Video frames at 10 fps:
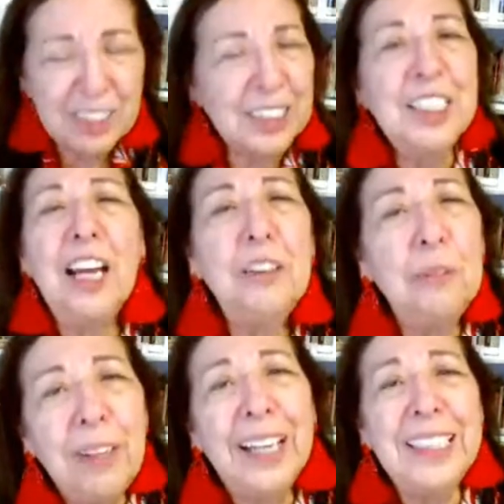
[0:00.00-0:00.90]
She's
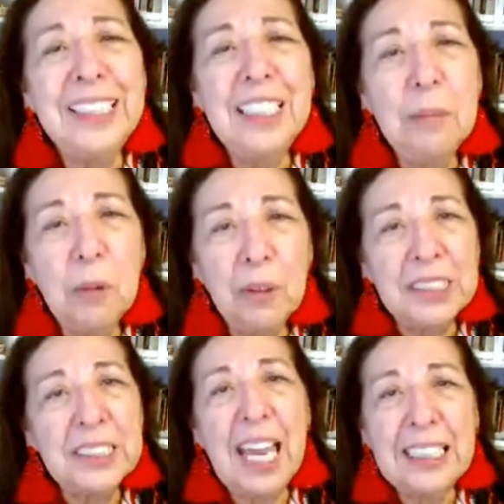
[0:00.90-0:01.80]
not writing
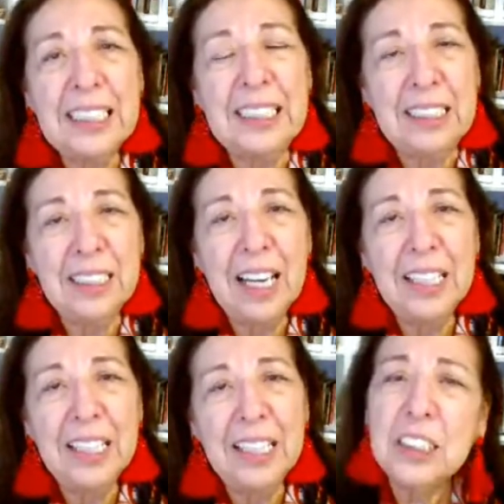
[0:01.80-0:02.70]
anymore, sadly.
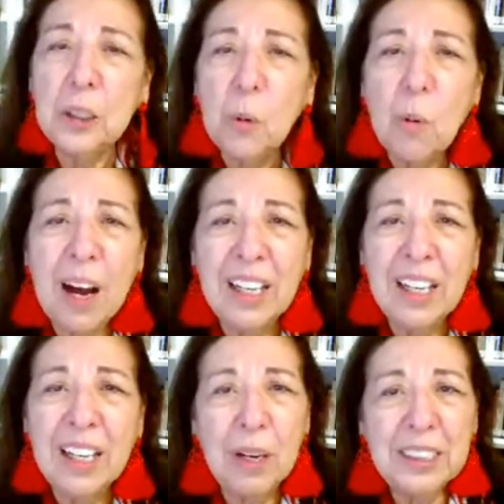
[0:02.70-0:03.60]
I asked her
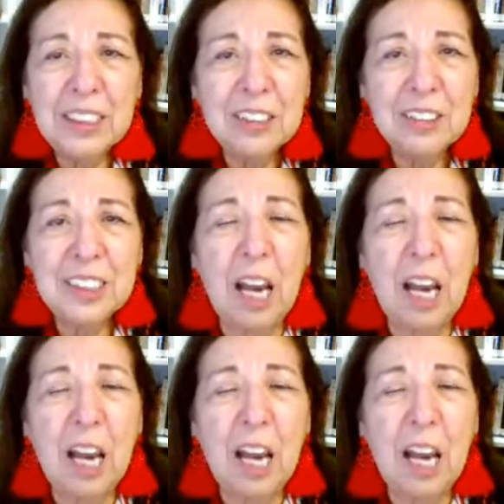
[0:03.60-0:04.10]
why. Why did you